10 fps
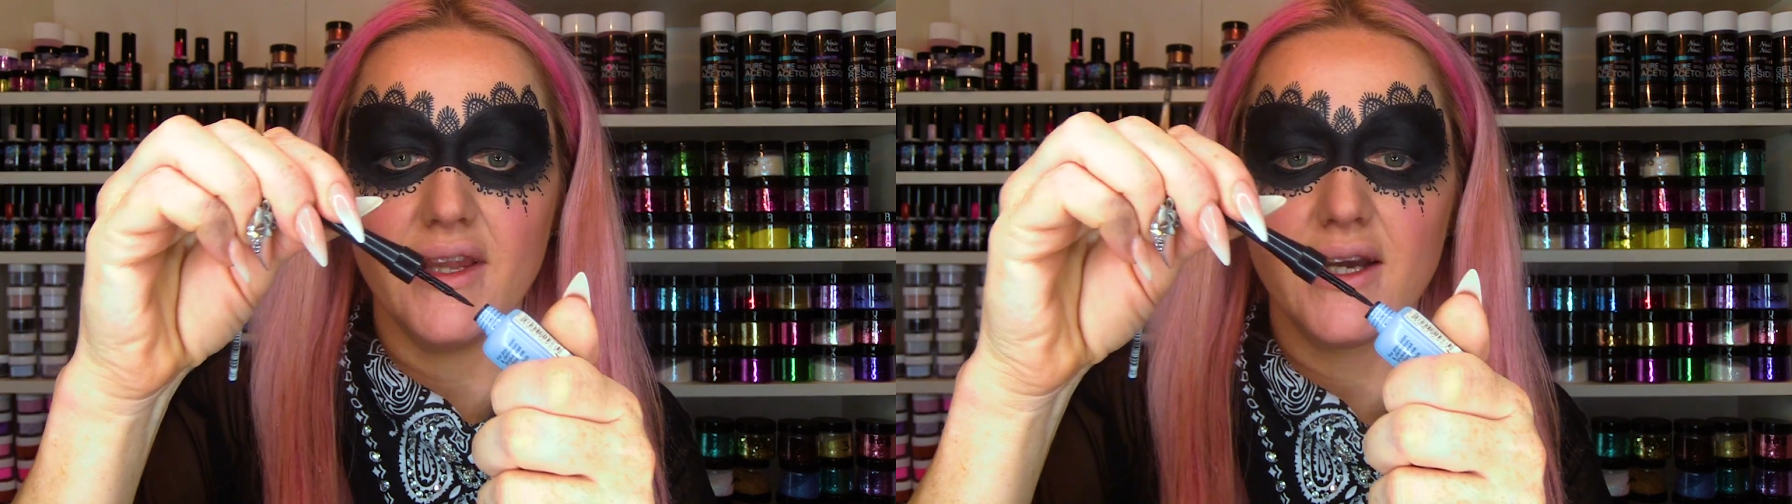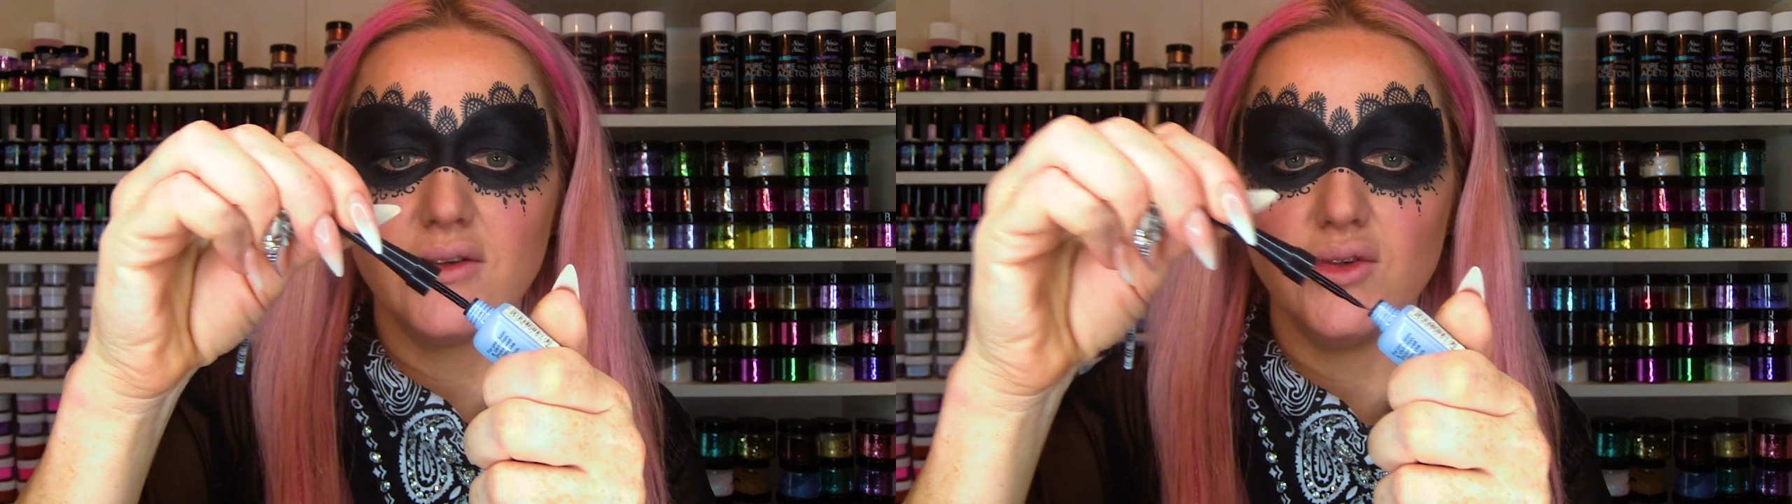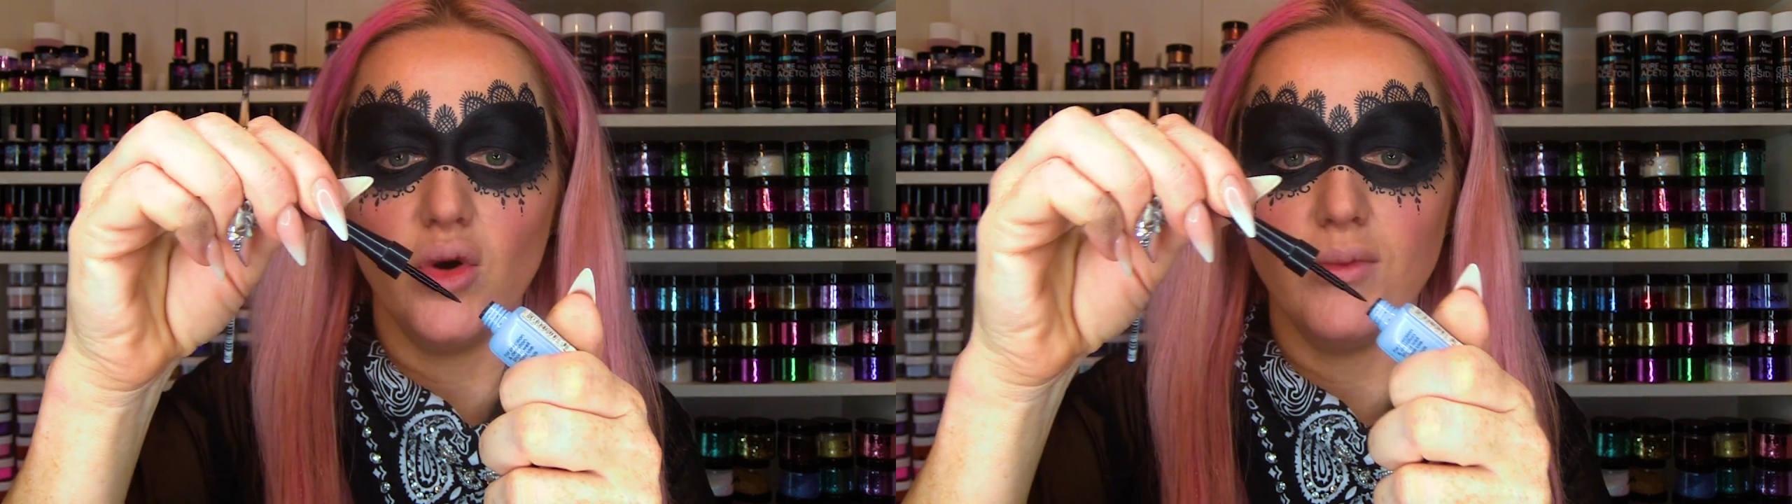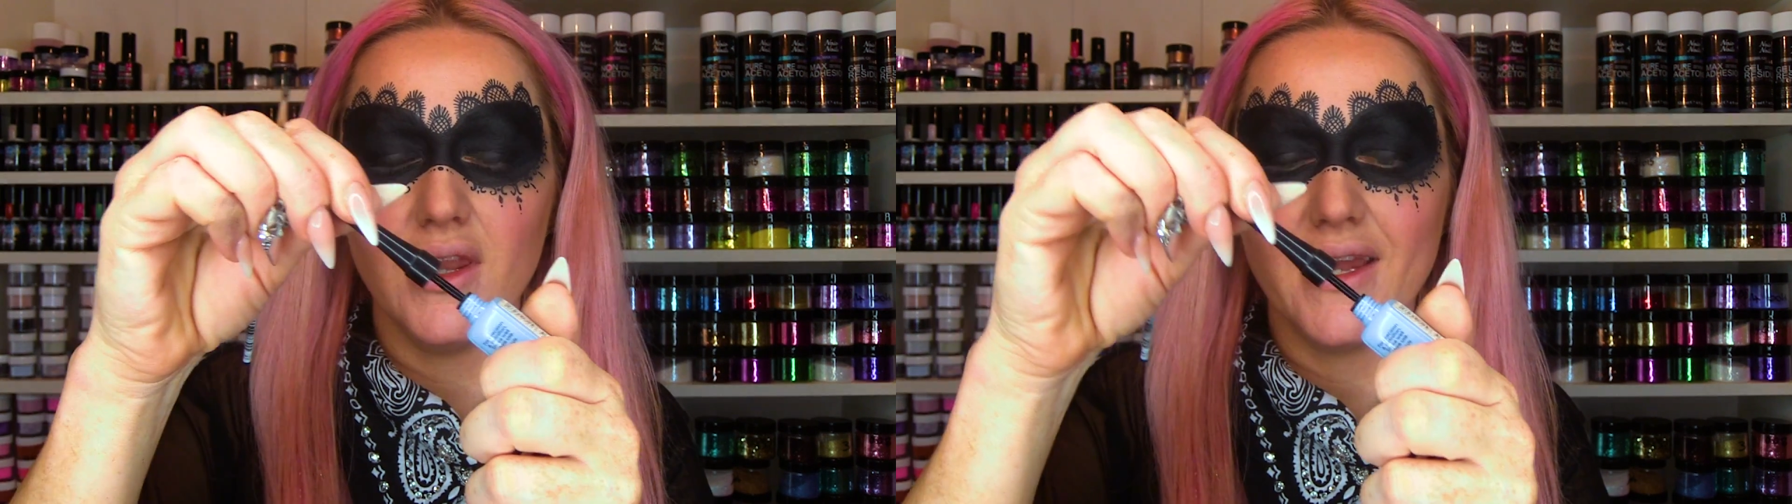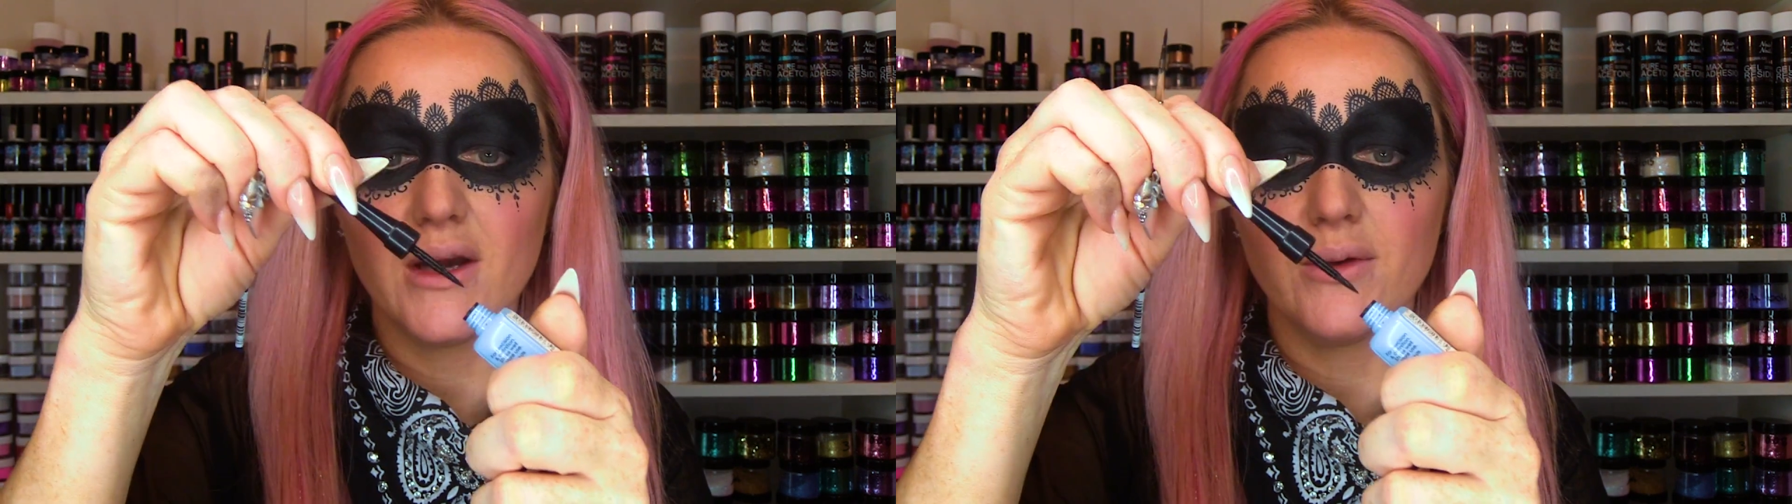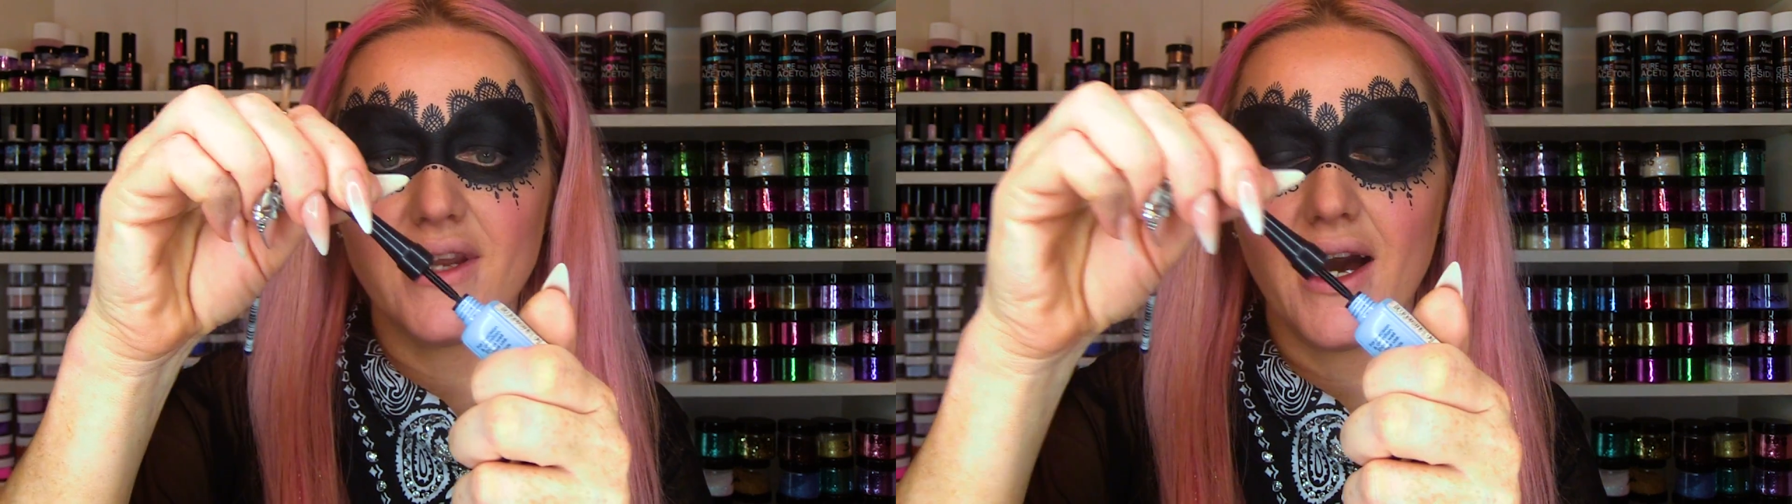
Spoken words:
a normal liquid